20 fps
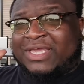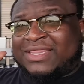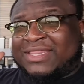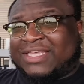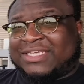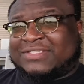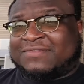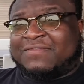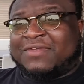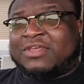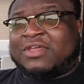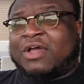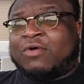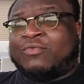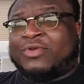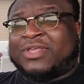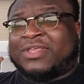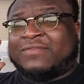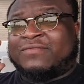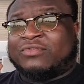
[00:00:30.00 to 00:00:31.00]
In this video, I
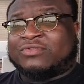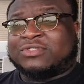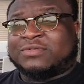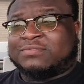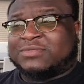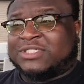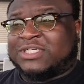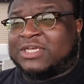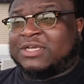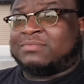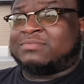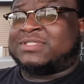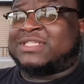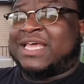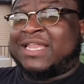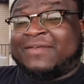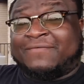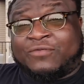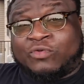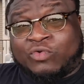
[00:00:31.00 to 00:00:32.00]
want to give you some gems
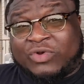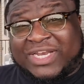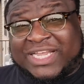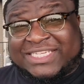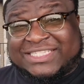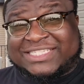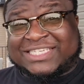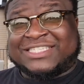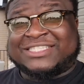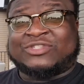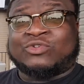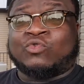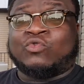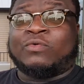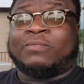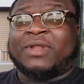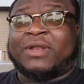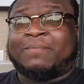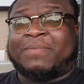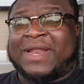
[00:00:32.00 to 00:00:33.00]
that if you listen to
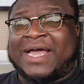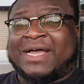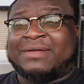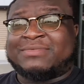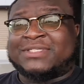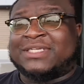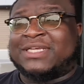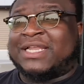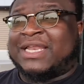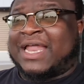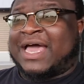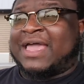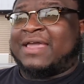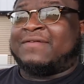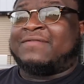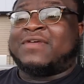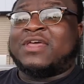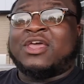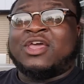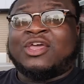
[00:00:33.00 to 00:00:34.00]
them and apply them to your
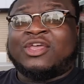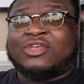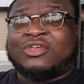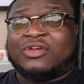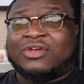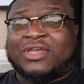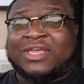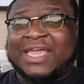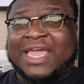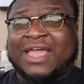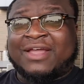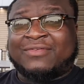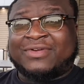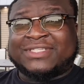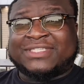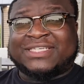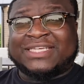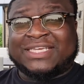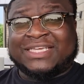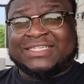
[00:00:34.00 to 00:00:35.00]
life, you're
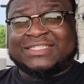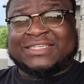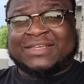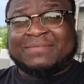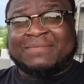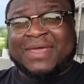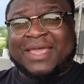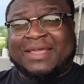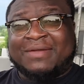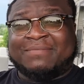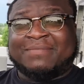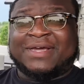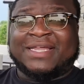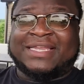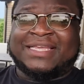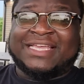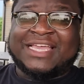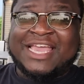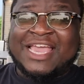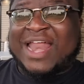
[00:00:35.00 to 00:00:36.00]
guaranteed to make
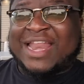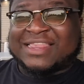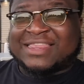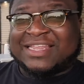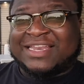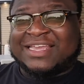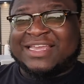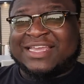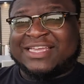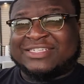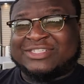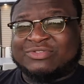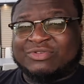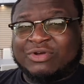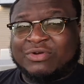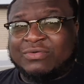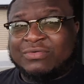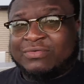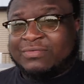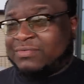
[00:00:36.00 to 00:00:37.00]
money right after the intro.